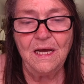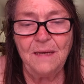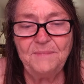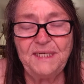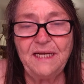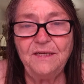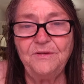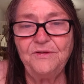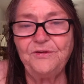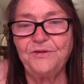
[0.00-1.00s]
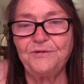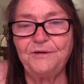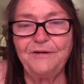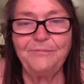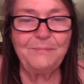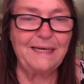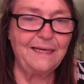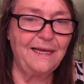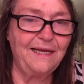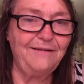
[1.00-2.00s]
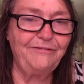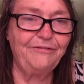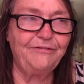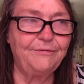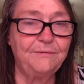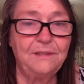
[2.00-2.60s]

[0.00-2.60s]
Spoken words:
I'm telling the story of my life